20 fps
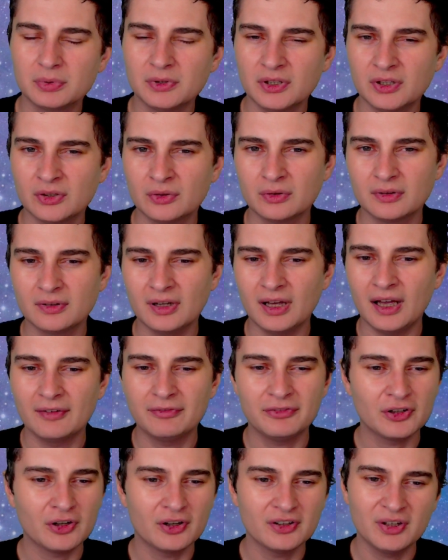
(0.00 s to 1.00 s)
You know, I
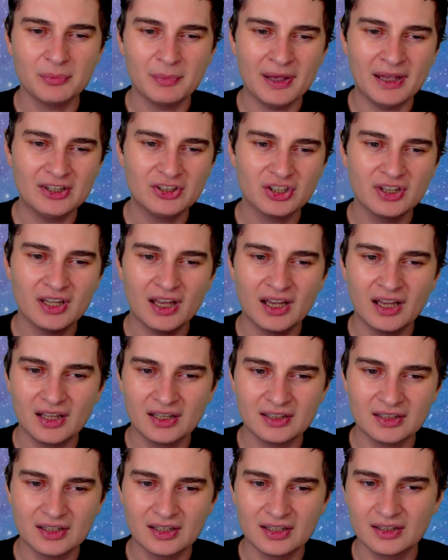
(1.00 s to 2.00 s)
forgot to mention that
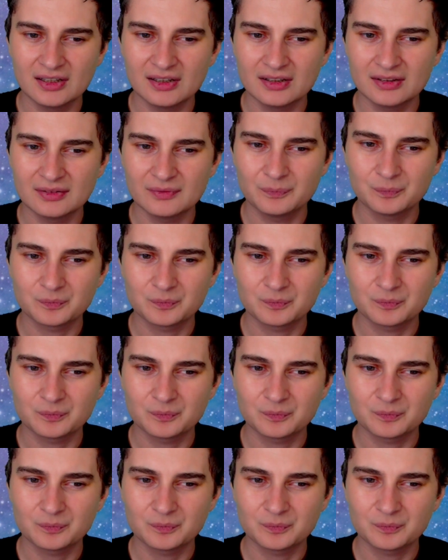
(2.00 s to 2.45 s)
in the